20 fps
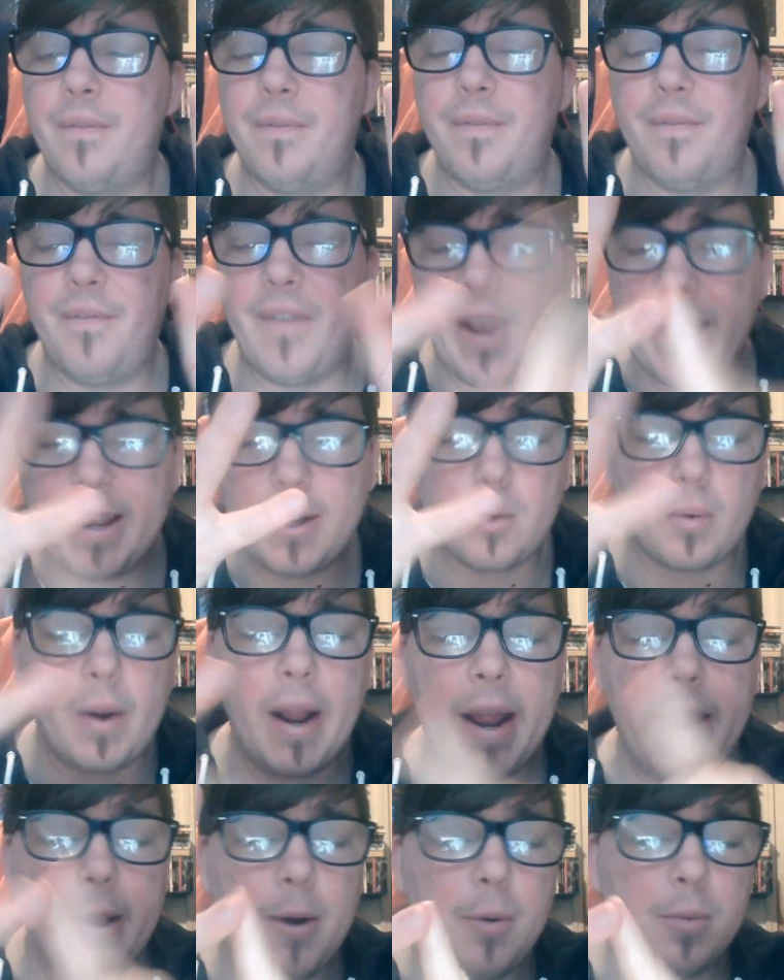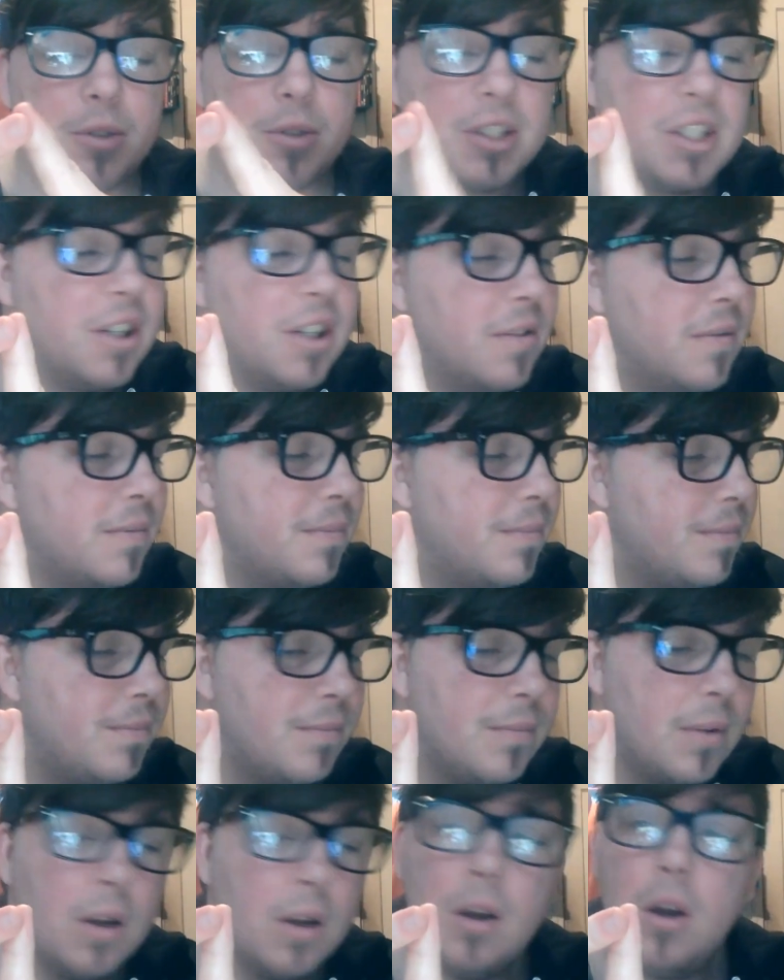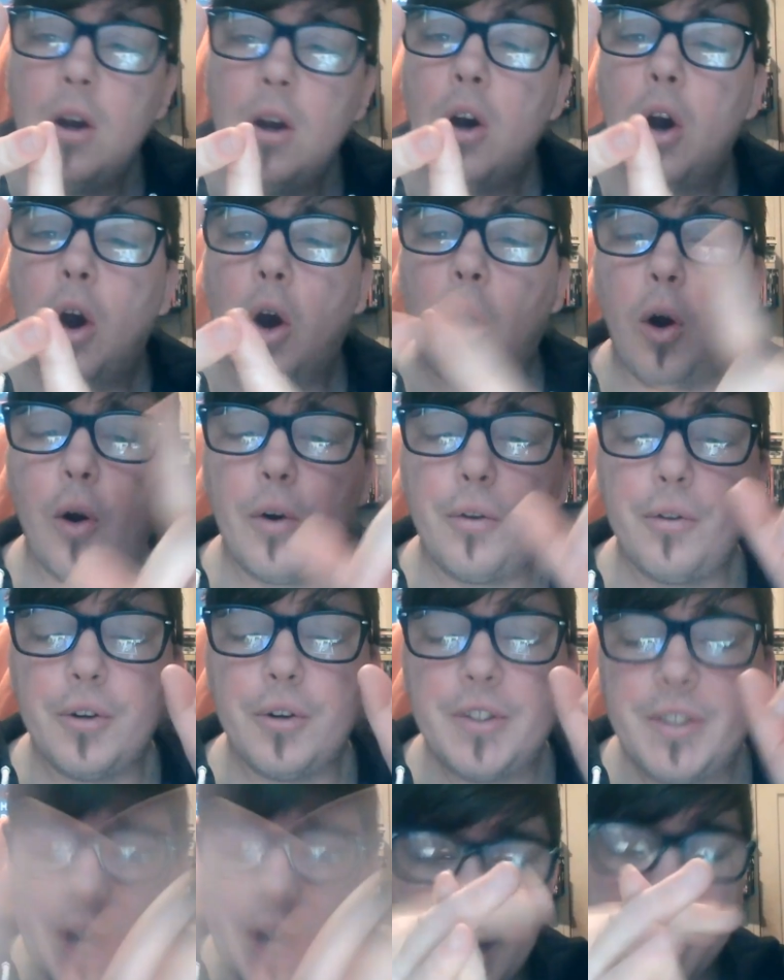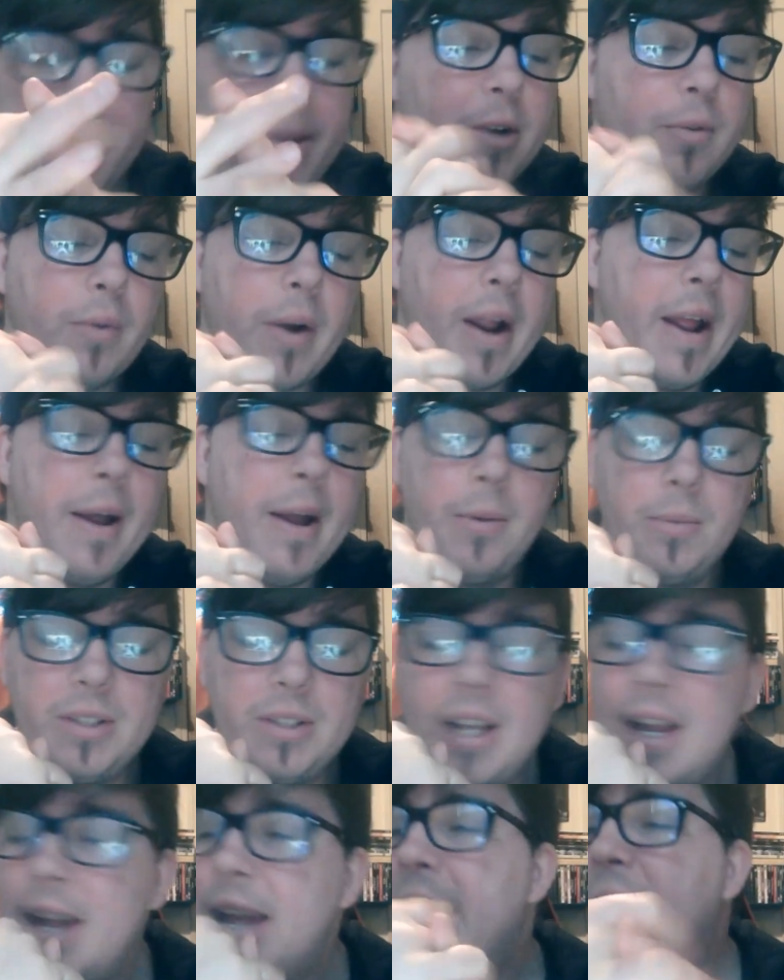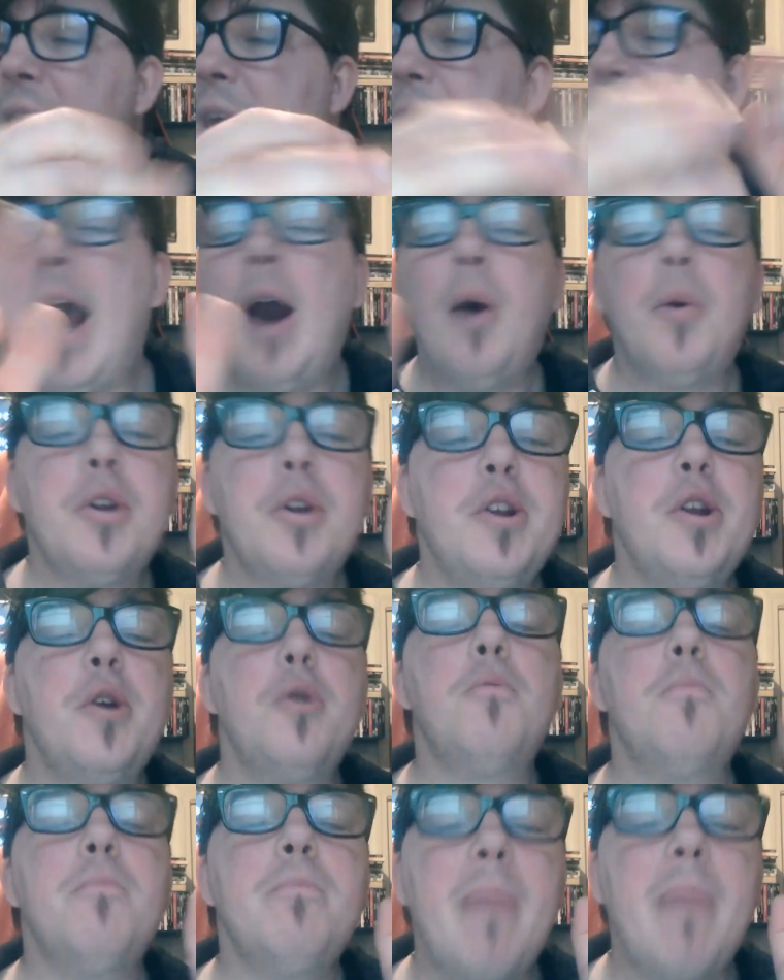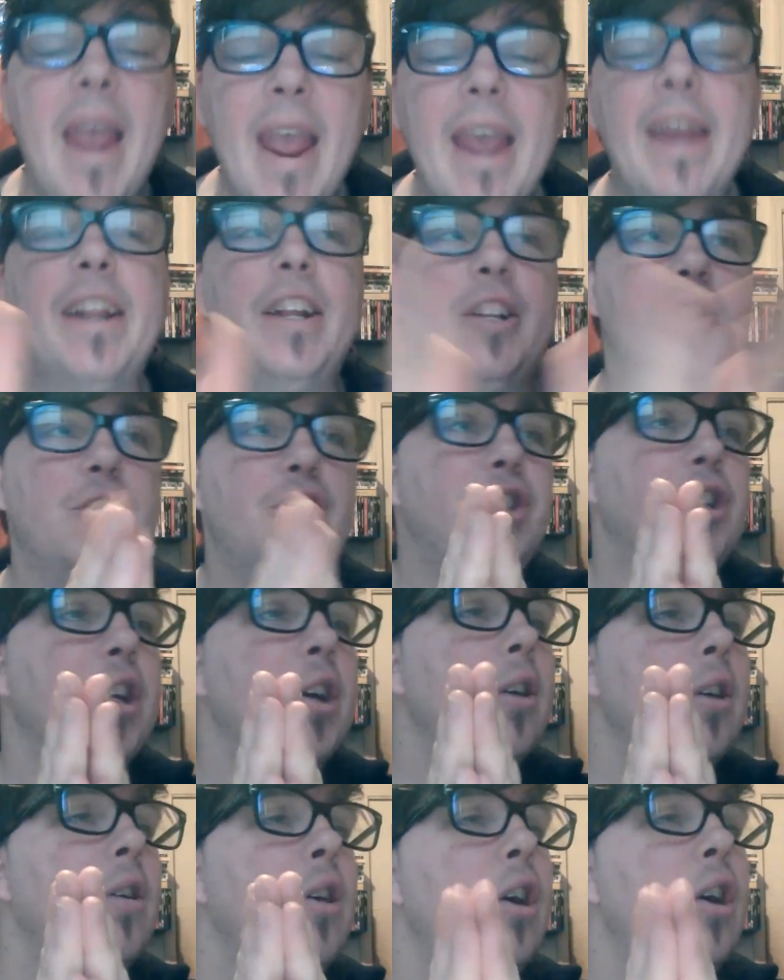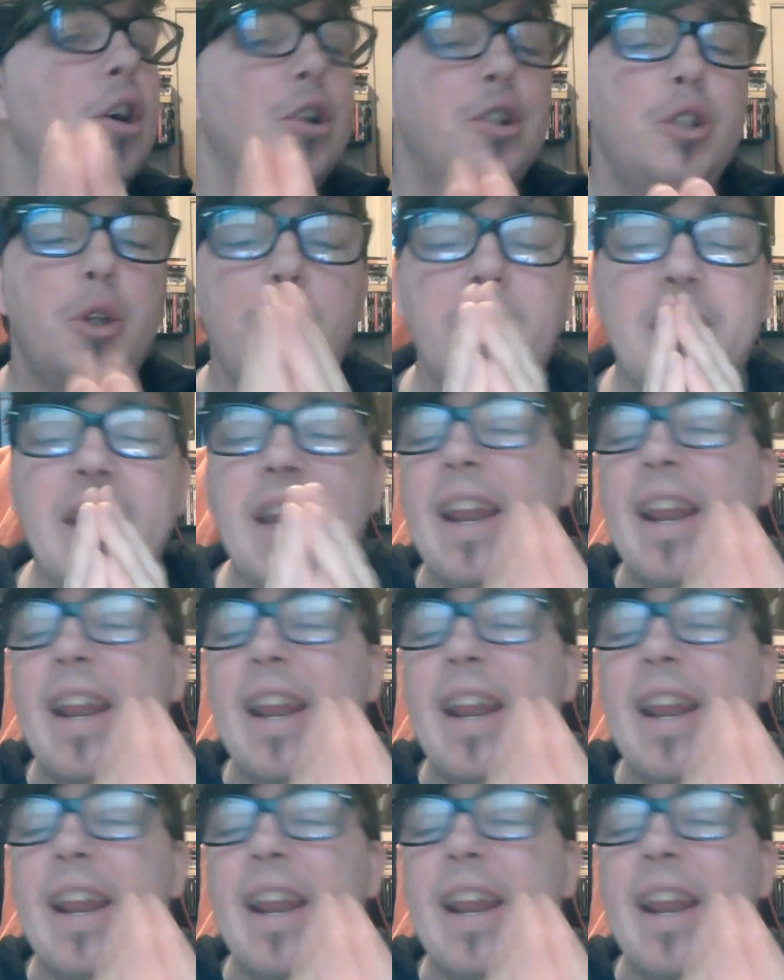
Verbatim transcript: fake rounds or they're dummy rounds. How do you manage to get